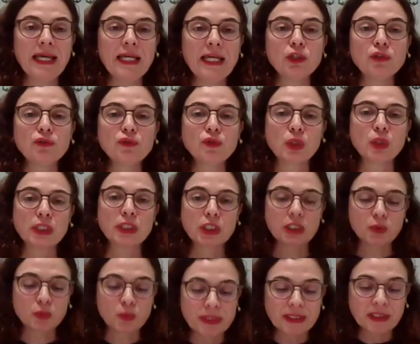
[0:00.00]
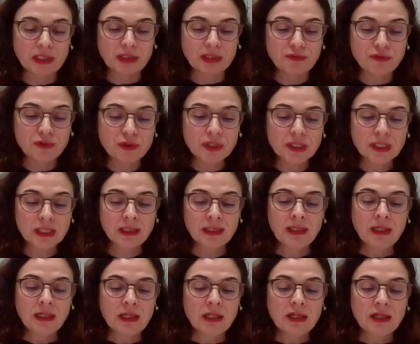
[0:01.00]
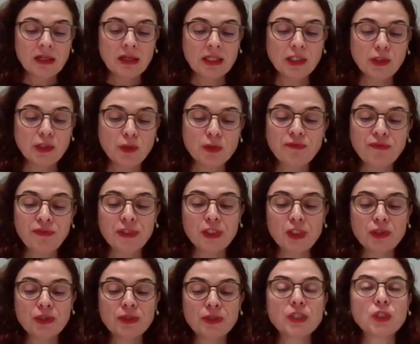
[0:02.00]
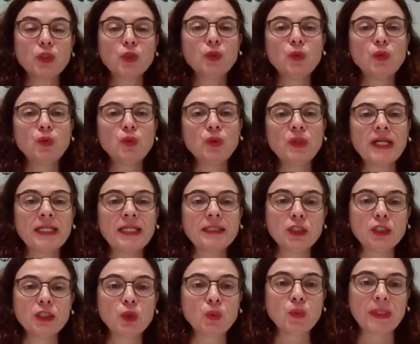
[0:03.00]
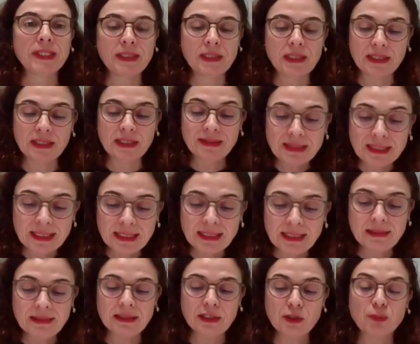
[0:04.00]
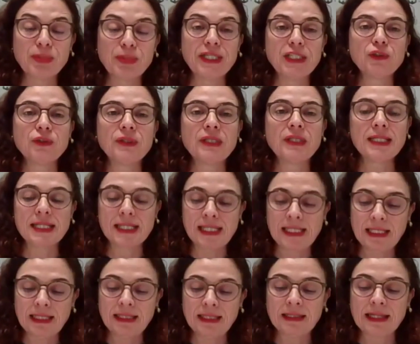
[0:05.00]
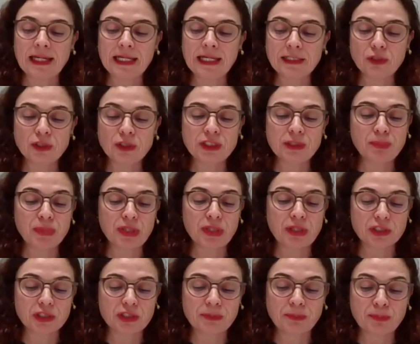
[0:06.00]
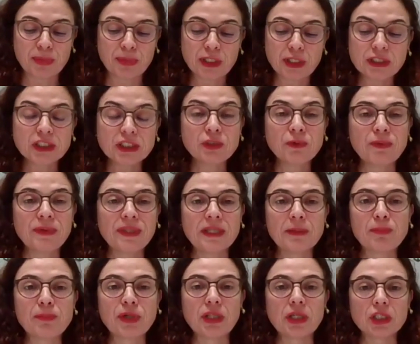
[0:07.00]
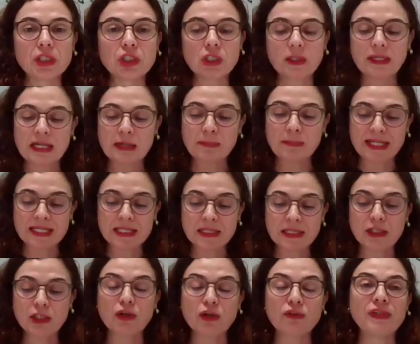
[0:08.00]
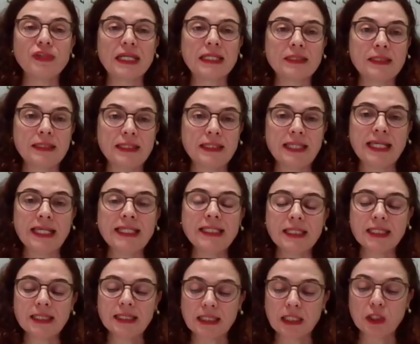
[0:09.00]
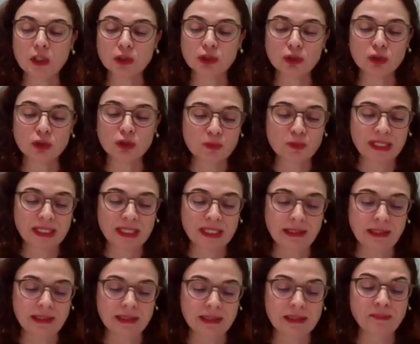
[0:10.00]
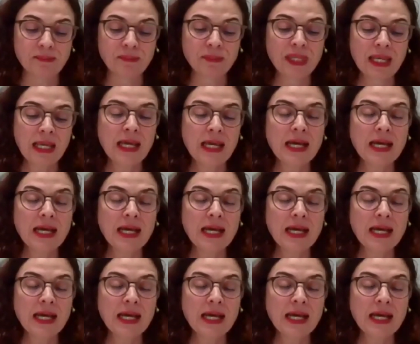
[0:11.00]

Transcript: End of 2024, Europe featured 223 operational clean hydrogen production projects with a production capacity of 98 kilotons per year,